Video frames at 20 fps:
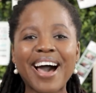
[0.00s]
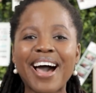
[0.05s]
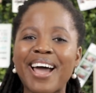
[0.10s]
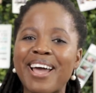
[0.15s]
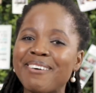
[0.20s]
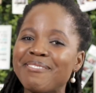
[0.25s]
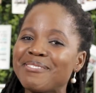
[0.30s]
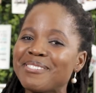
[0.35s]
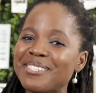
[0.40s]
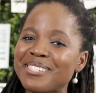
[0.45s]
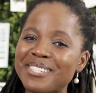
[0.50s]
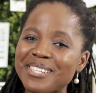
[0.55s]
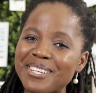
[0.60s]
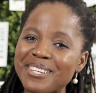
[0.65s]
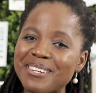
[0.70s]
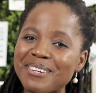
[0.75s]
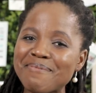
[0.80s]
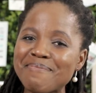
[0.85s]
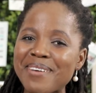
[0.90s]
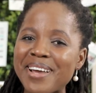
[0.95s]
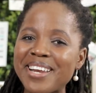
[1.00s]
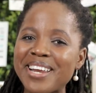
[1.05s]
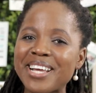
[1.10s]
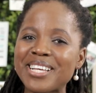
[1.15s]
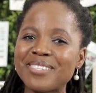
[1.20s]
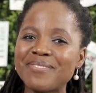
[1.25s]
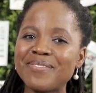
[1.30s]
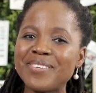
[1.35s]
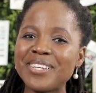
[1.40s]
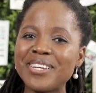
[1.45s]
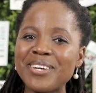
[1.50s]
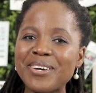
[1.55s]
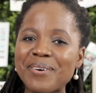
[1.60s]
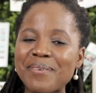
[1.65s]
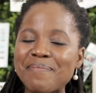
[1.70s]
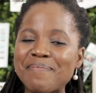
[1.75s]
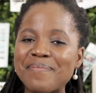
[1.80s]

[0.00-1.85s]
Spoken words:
I will see you on my next video.